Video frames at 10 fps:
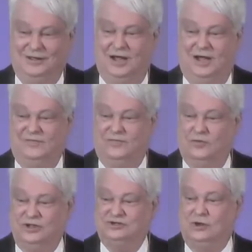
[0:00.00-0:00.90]
uh, for
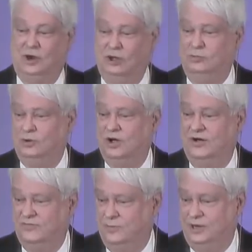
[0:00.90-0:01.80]
this global
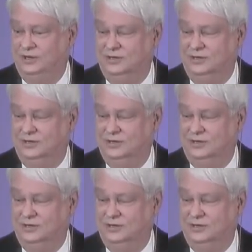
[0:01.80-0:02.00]
government.